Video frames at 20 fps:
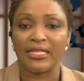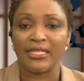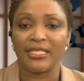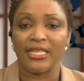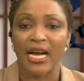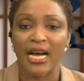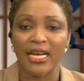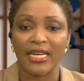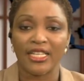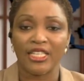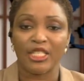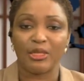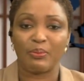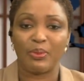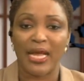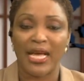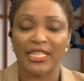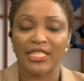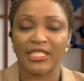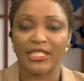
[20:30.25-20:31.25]
Ghana's
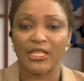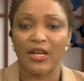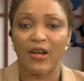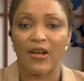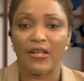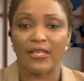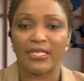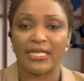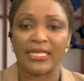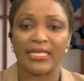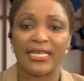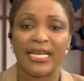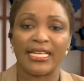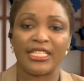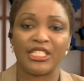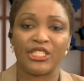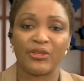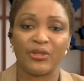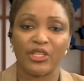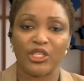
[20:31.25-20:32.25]
Black Stars and
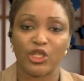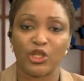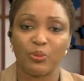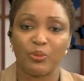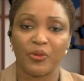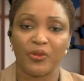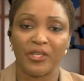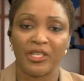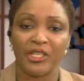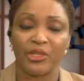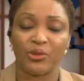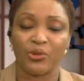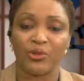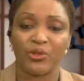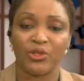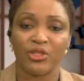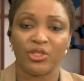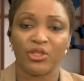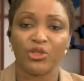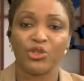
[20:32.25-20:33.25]
Nigeria's Super
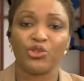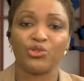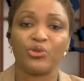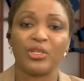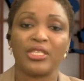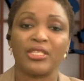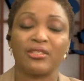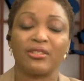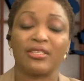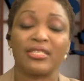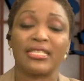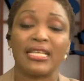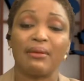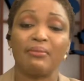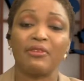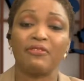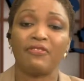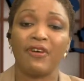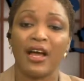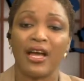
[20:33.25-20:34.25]
Eagles, could reach the
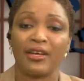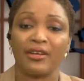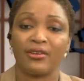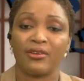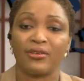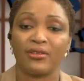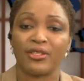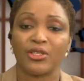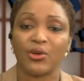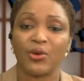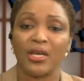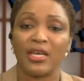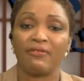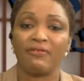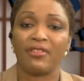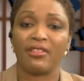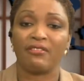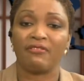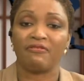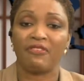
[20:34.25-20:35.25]
semi-finals or
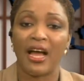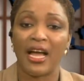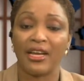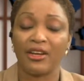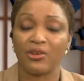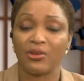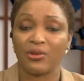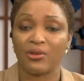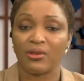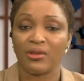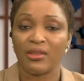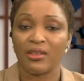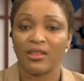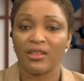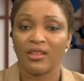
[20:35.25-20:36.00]
even the final